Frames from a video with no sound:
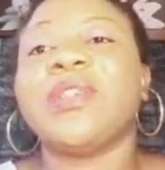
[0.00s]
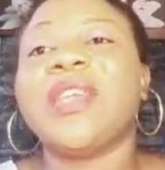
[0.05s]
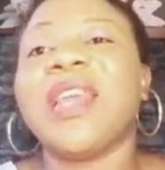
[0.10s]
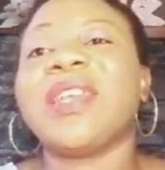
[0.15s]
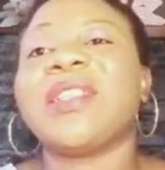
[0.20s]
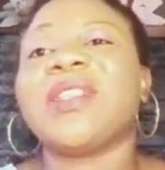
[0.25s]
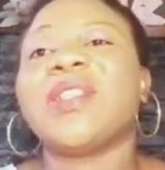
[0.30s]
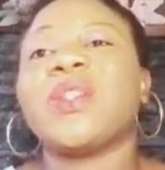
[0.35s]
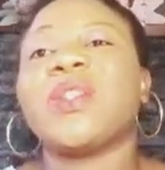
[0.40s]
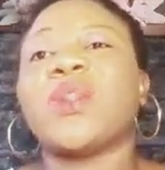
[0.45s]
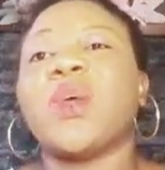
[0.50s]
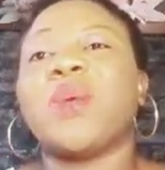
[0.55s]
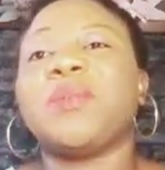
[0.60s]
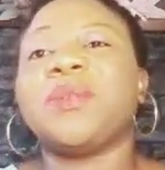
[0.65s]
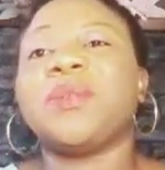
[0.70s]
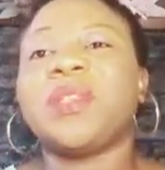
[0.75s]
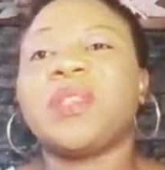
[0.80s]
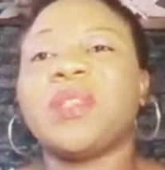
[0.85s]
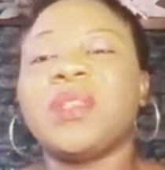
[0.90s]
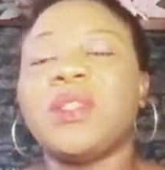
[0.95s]
get
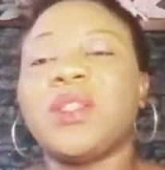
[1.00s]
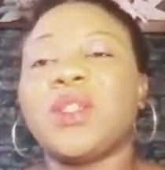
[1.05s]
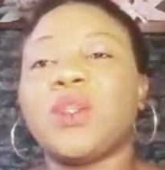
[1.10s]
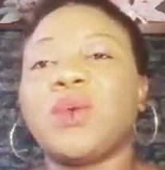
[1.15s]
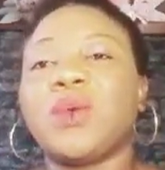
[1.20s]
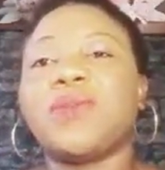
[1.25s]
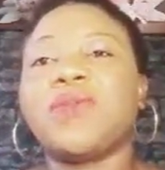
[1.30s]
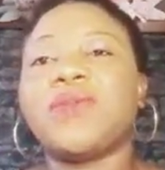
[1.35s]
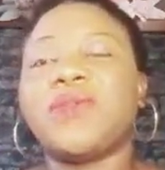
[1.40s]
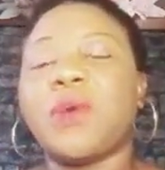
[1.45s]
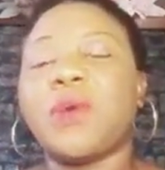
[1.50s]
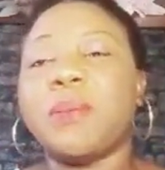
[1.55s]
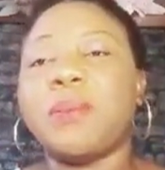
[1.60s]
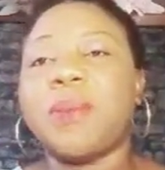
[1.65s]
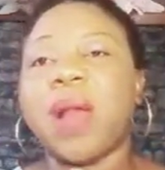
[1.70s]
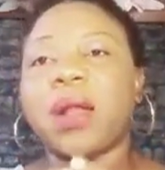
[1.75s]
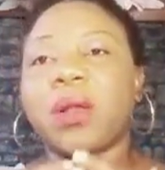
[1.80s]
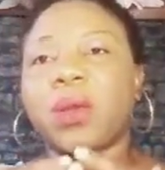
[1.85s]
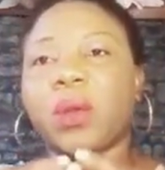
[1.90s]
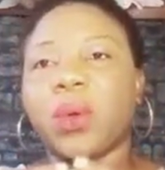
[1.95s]
something to fall
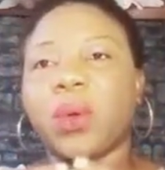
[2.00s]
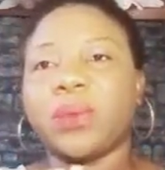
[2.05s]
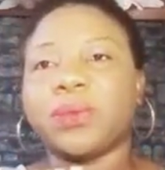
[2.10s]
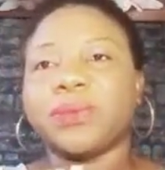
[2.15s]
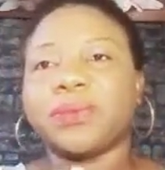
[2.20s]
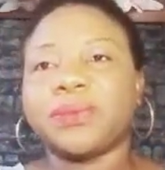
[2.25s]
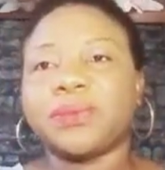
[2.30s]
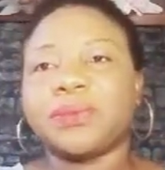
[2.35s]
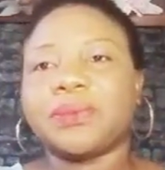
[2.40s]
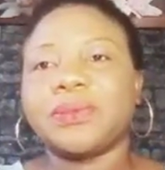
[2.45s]
back on.